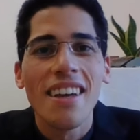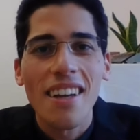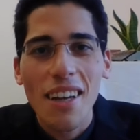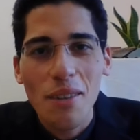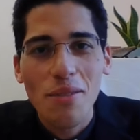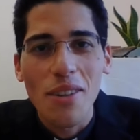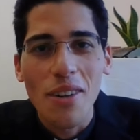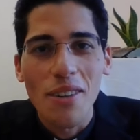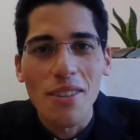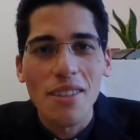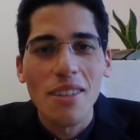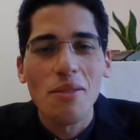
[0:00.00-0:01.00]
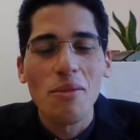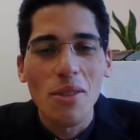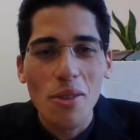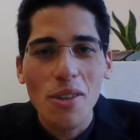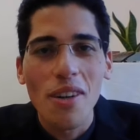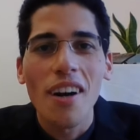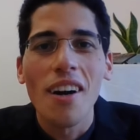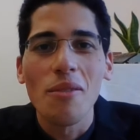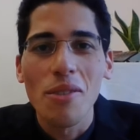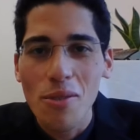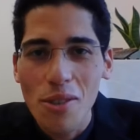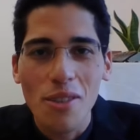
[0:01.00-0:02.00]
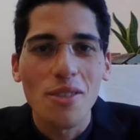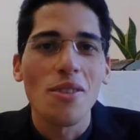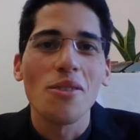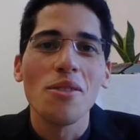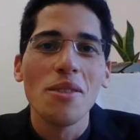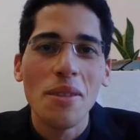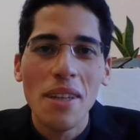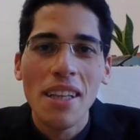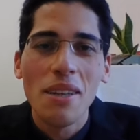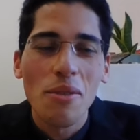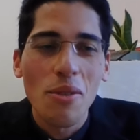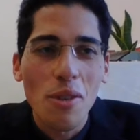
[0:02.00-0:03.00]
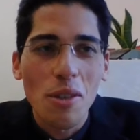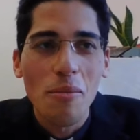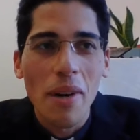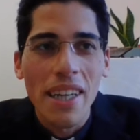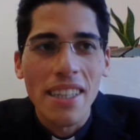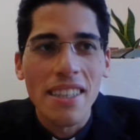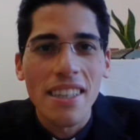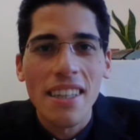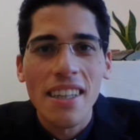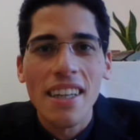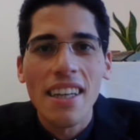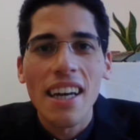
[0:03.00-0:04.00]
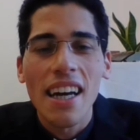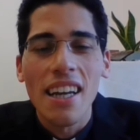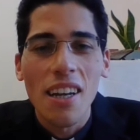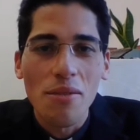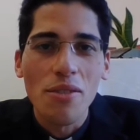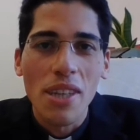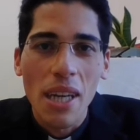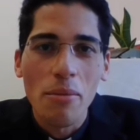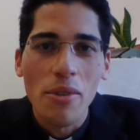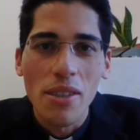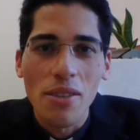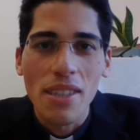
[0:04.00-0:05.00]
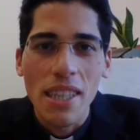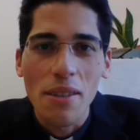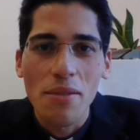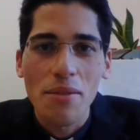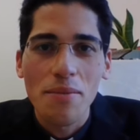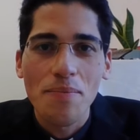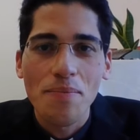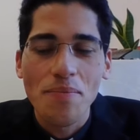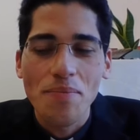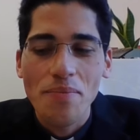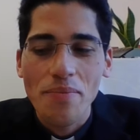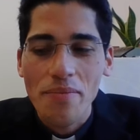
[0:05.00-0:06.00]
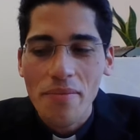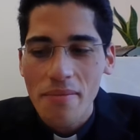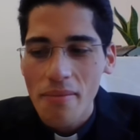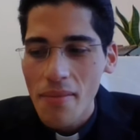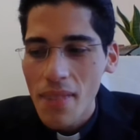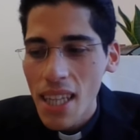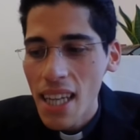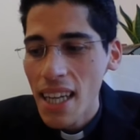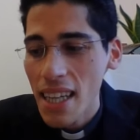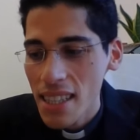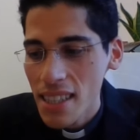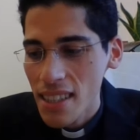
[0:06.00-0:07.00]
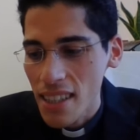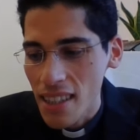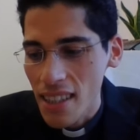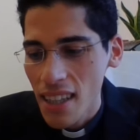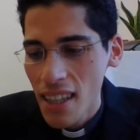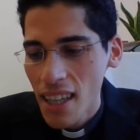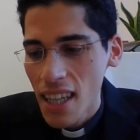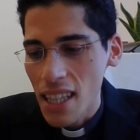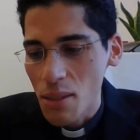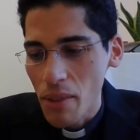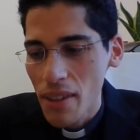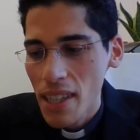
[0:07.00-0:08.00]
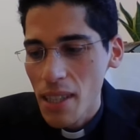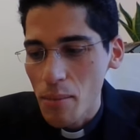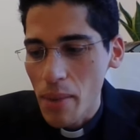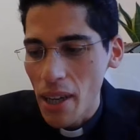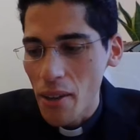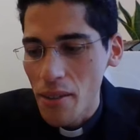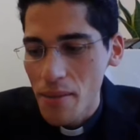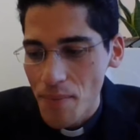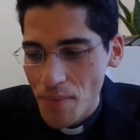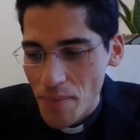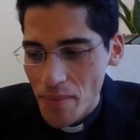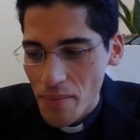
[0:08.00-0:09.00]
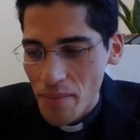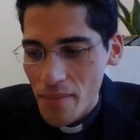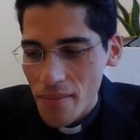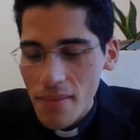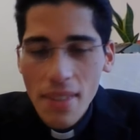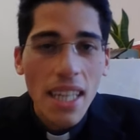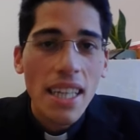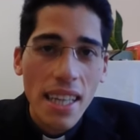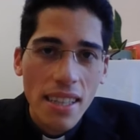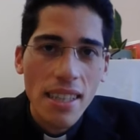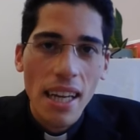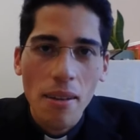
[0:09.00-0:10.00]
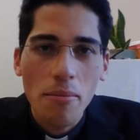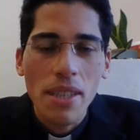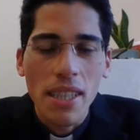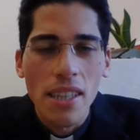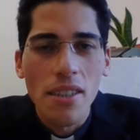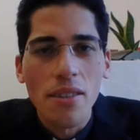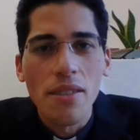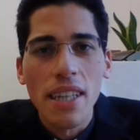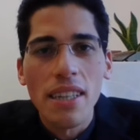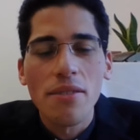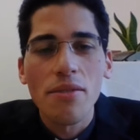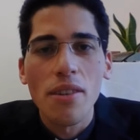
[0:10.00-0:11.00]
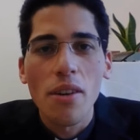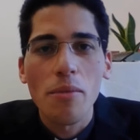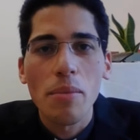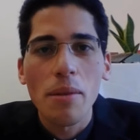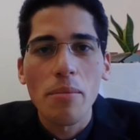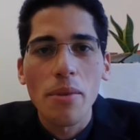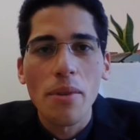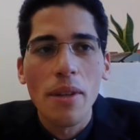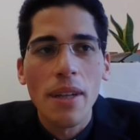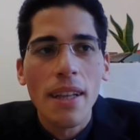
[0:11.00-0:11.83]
Love God with all your heart, with all your soul, with all your mind, and love your neighbor as yourself. And as we think about exams, and I know that for a lot of people,